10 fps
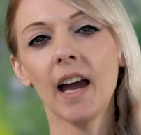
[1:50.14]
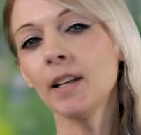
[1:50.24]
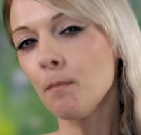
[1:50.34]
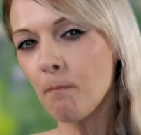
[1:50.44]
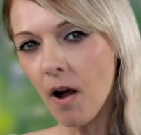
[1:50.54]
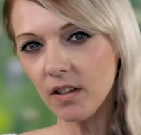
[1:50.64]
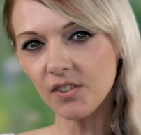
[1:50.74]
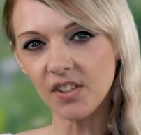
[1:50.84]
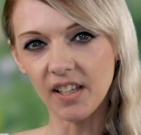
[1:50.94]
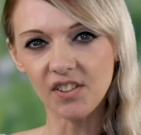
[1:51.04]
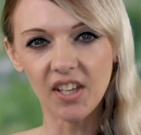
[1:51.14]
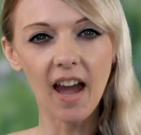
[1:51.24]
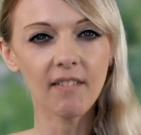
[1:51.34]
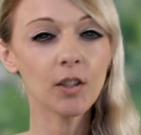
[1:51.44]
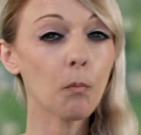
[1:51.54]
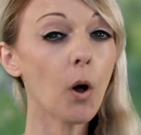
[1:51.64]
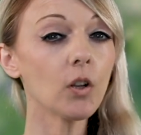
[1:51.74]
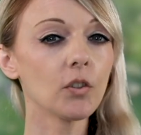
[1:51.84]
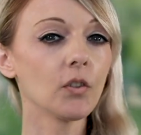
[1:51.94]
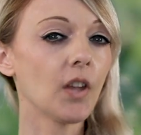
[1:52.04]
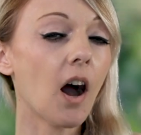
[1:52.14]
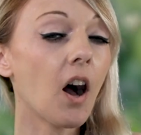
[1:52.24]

and a basket to carry the pollen on their